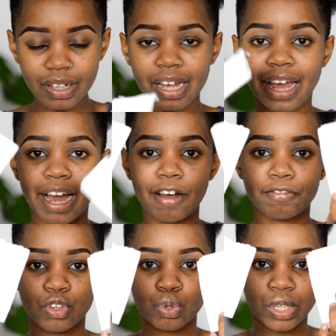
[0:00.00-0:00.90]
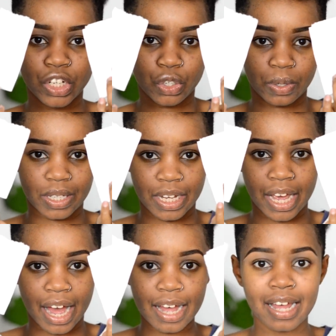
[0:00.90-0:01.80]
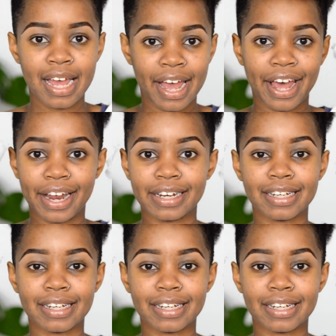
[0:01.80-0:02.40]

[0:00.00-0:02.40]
I have 2 tissues here, and